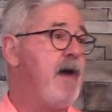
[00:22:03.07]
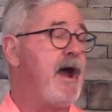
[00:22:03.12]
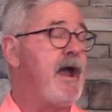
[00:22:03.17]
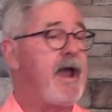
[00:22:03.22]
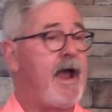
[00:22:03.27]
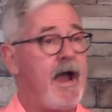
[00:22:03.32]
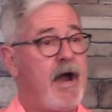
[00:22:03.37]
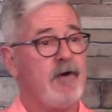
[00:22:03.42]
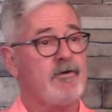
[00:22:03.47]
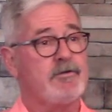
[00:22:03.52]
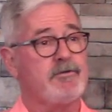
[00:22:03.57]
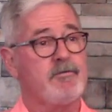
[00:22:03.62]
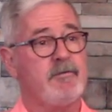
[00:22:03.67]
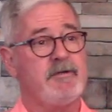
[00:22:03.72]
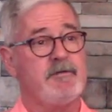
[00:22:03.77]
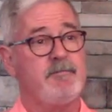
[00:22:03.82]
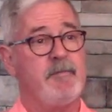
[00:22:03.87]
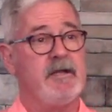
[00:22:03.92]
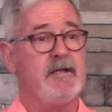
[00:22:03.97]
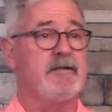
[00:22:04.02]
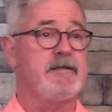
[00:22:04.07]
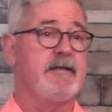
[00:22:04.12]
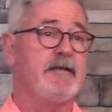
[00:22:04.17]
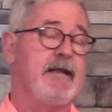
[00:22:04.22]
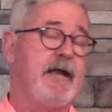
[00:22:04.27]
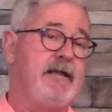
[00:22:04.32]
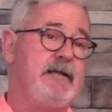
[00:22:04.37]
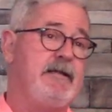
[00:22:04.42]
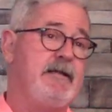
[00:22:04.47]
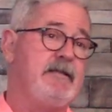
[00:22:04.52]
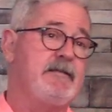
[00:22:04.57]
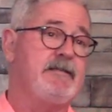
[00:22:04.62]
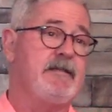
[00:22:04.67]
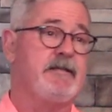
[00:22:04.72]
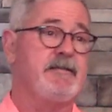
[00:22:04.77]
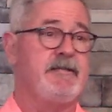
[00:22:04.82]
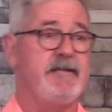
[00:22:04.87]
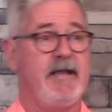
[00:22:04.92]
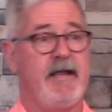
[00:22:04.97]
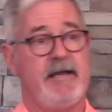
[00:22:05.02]
my house was built in
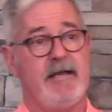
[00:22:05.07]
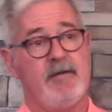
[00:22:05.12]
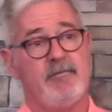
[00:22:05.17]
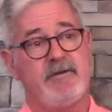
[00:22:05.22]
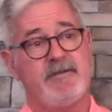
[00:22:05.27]
1968,